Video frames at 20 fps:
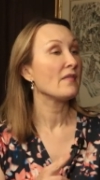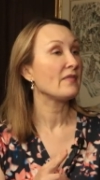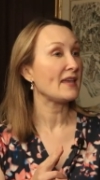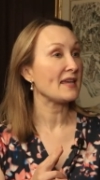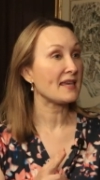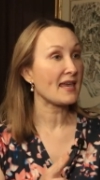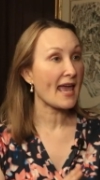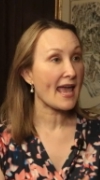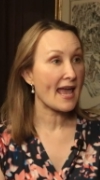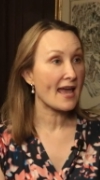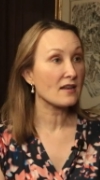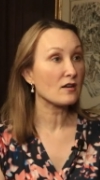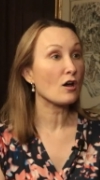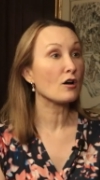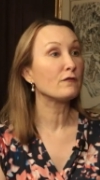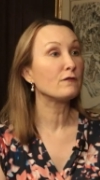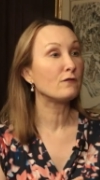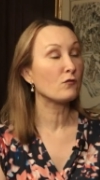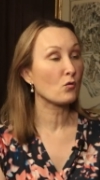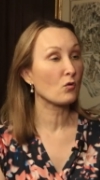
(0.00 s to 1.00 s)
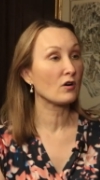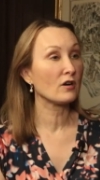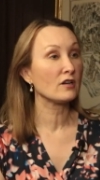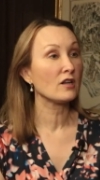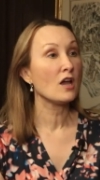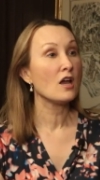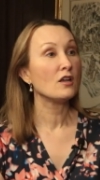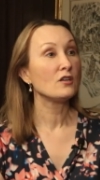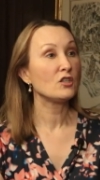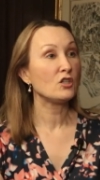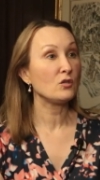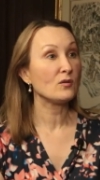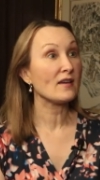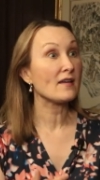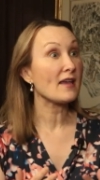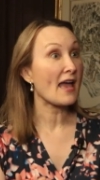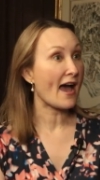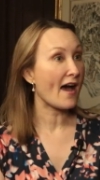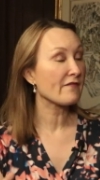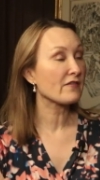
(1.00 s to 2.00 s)
they can't afford to
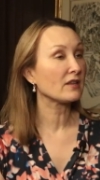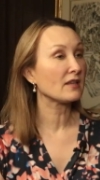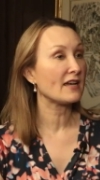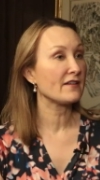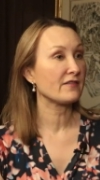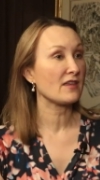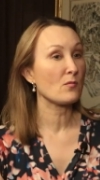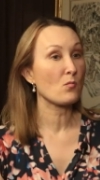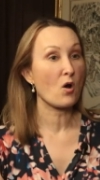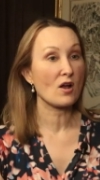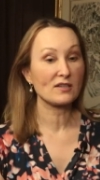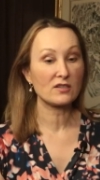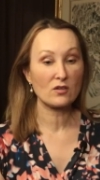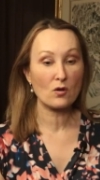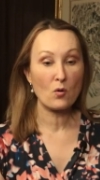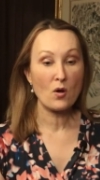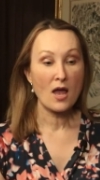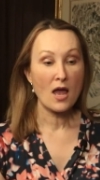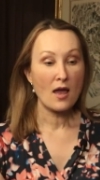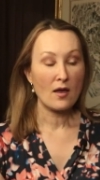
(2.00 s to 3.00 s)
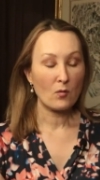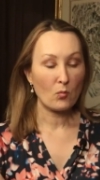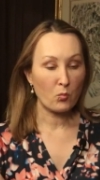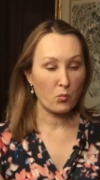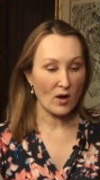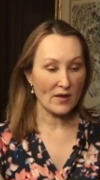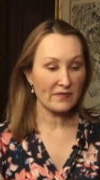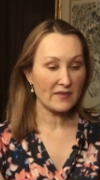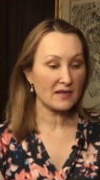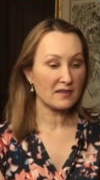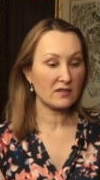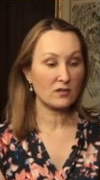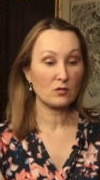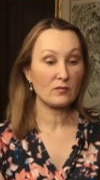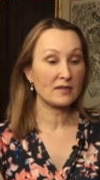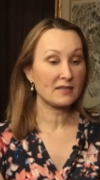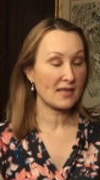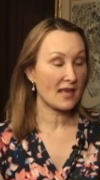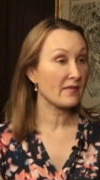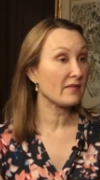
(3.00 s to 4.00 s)
have the life they want. So what they do
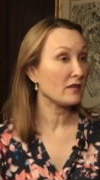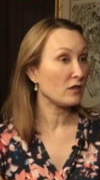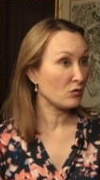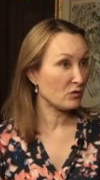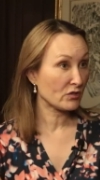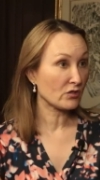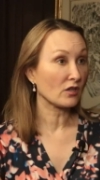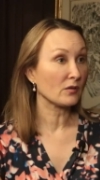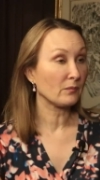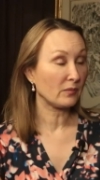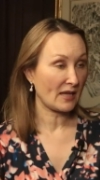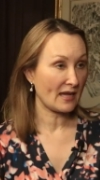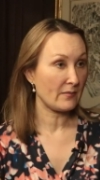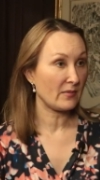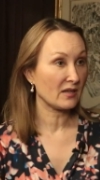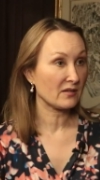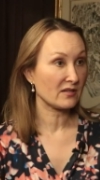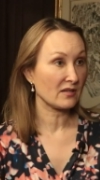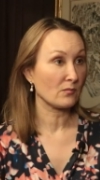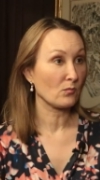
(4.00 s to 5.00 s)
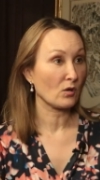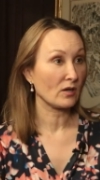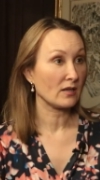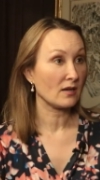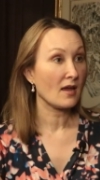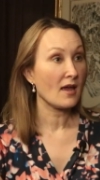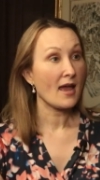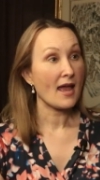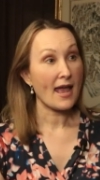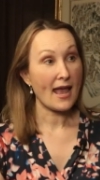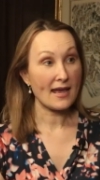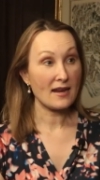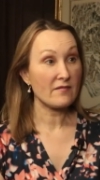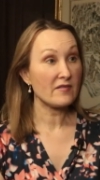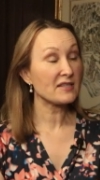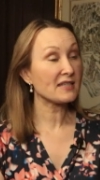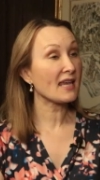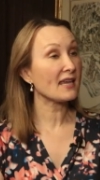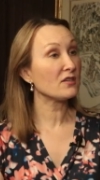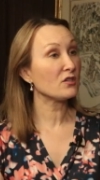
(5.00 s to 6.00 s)
is then you start blaming someone. And in
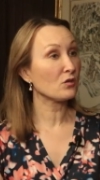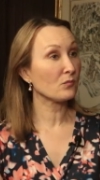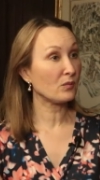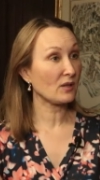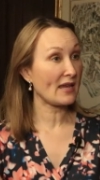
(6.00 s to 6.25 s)
this case, you're